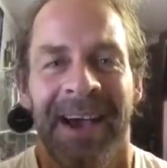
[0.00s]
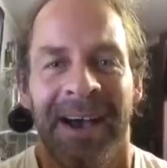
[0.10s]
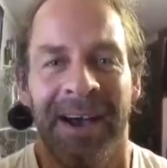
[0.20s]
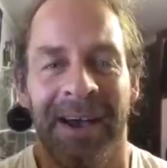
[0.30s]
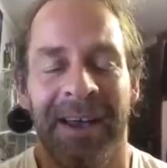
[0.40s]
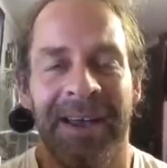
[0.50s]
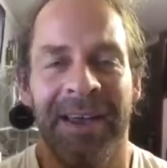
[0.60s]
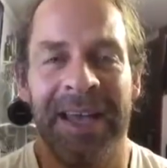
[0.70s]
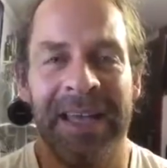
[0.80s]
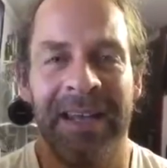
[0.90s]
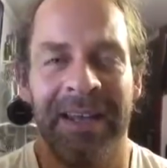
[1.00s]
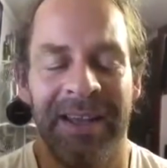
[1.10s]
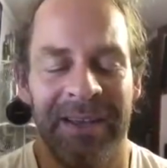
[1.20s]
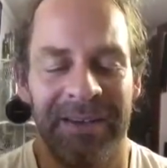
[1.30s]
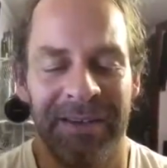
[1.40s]

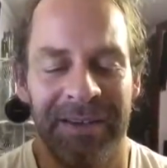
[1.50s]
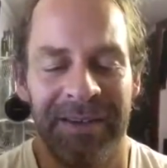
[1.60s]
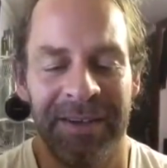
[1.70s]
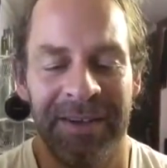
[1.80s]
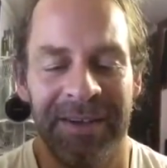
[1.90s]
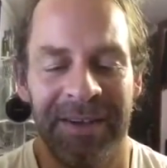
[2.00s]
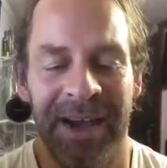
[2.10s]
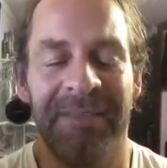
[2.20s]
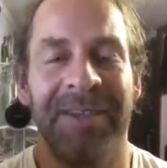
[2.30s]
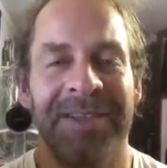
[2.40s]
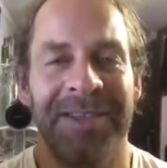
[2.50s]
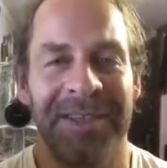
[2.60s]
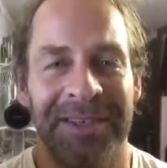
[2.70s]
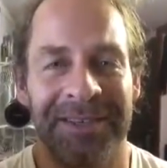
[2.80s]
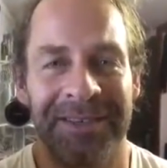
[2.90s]
Now, I have a lot to
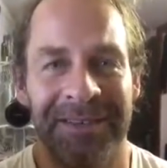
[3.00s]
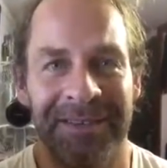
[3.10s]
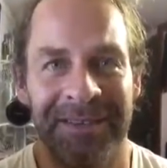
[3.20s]
tell you,